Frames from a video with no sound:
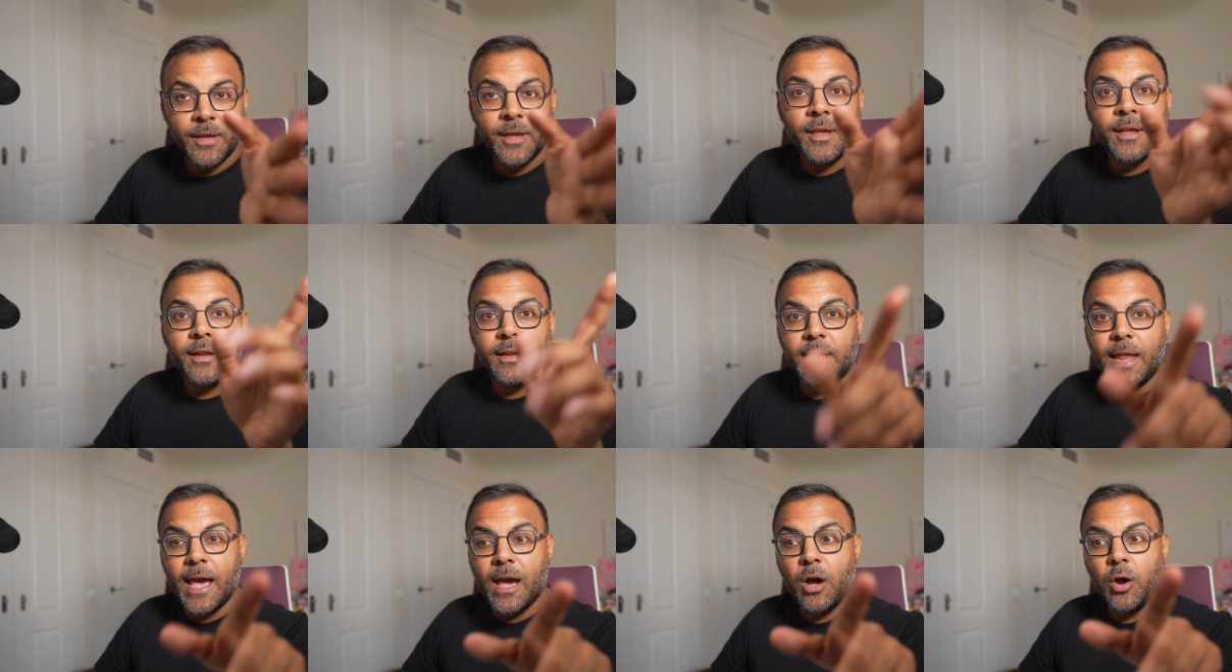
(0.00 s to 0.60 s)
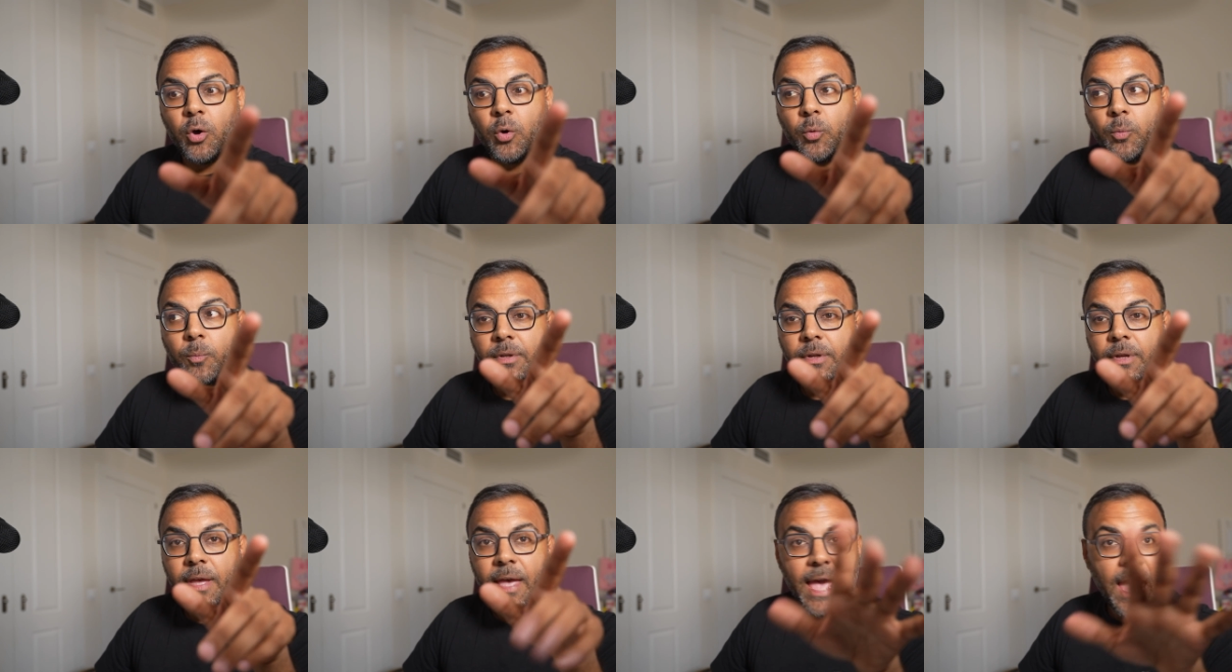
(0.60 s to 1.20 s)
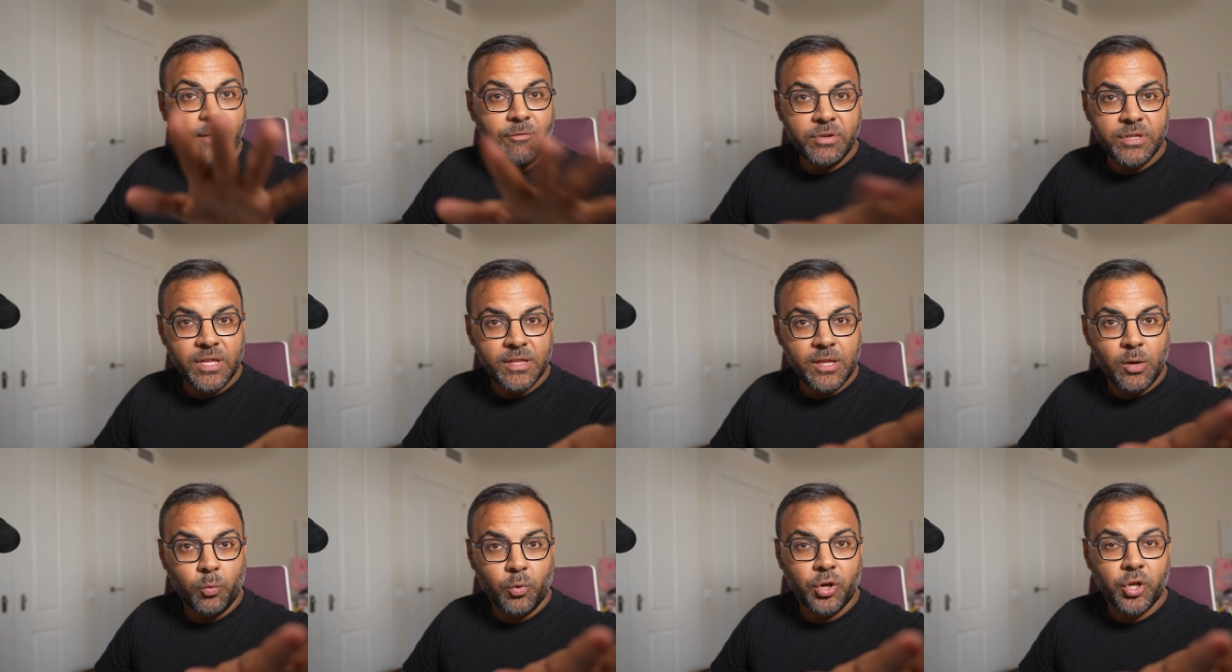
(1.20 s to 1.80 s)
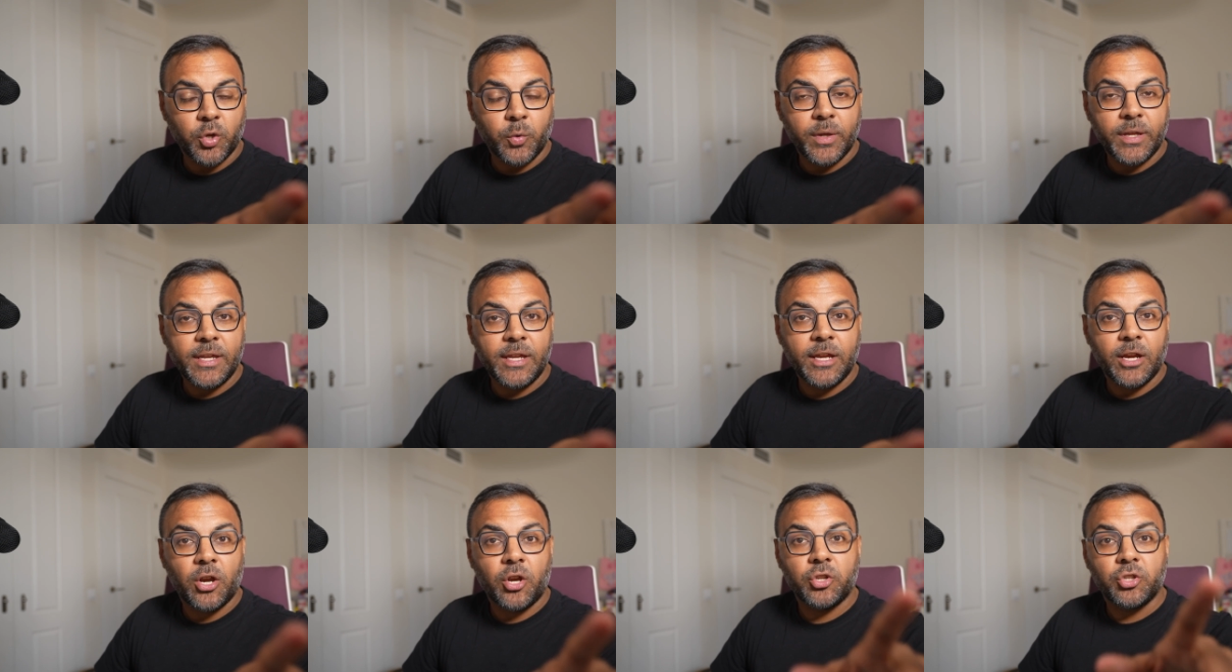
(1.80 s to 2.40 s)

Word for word: Now, everything that we're doing here,